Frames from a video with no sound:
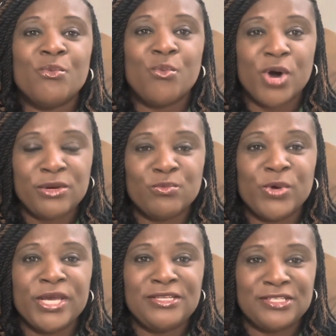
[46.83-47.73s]
What
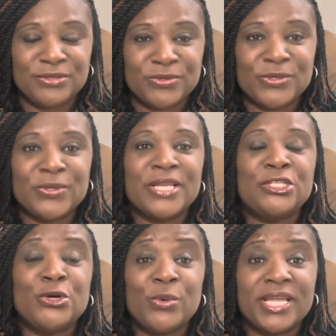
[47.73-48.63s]
we
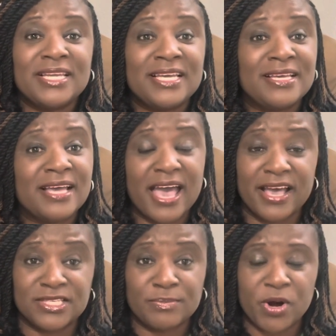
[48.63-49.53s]
doing
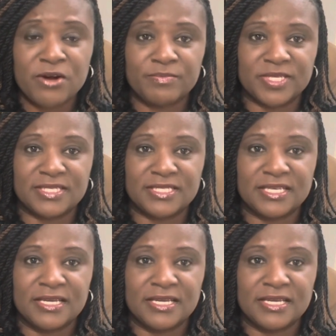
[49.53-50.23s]
has purpose.